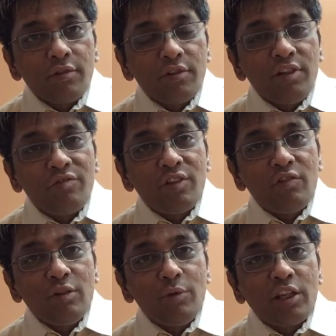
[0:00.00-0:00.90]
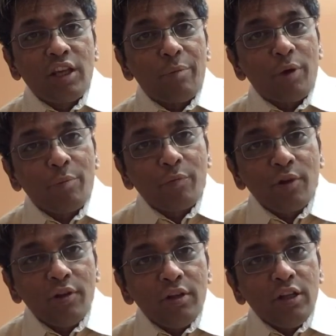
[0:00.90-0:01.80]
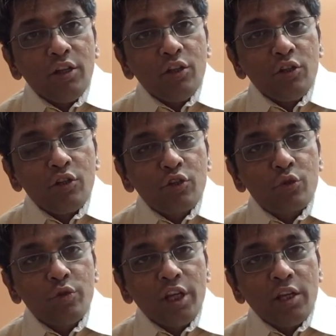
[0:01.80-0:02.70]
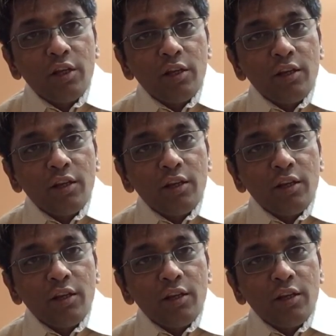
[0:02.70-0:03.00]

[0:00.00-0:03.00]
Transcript: Nifty will be cap up. Today